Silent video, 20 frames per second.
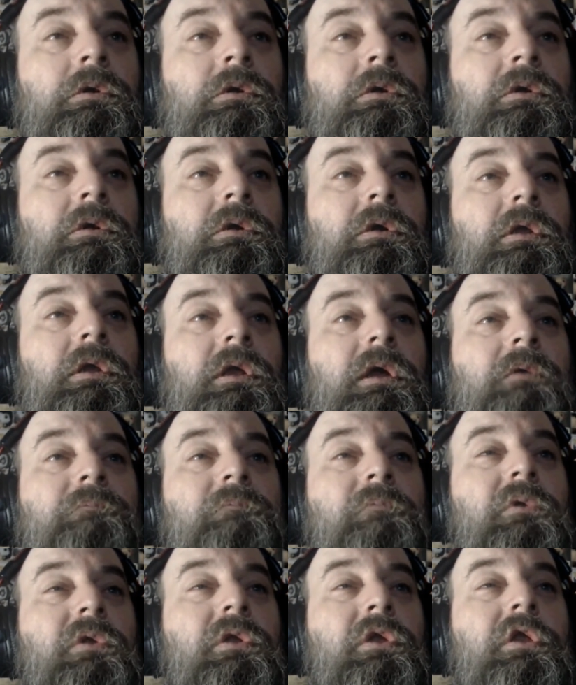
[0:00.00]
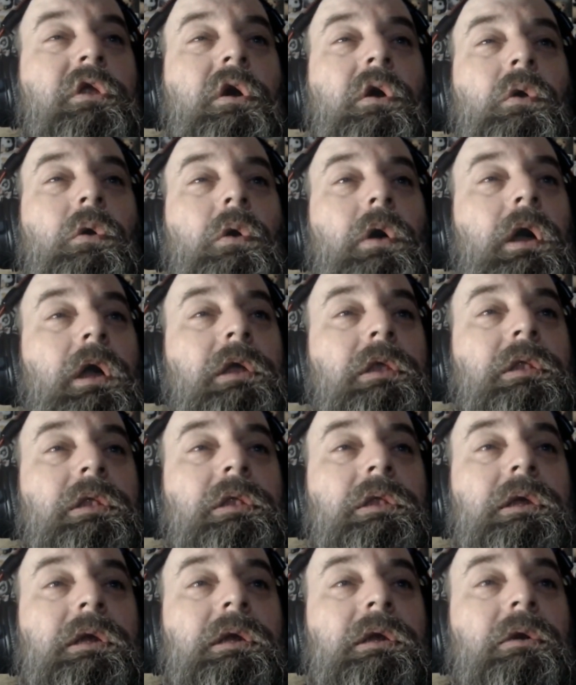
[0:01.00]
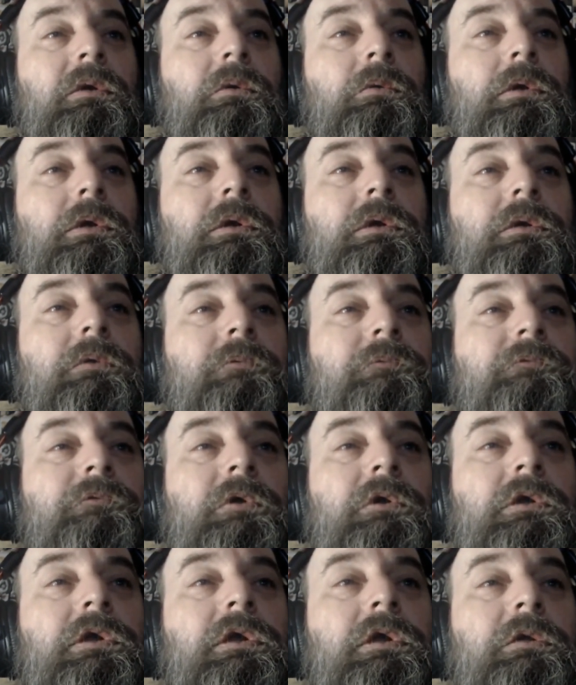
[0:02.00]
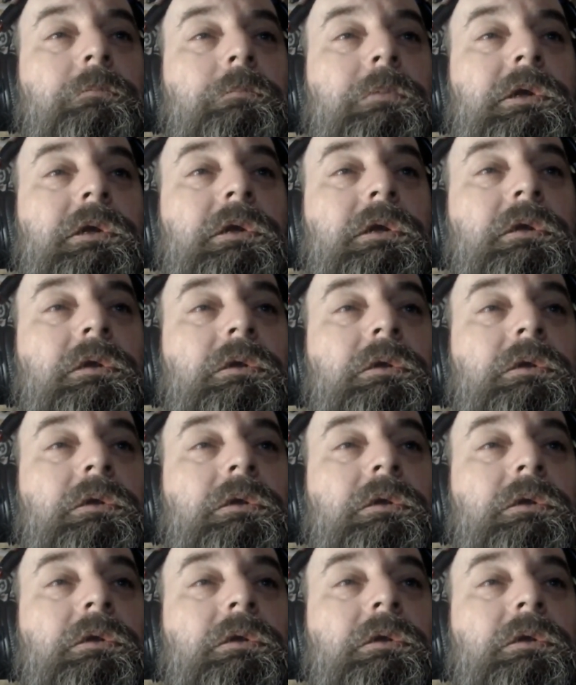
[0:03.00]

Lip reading: And have no idea what it could fucking mean.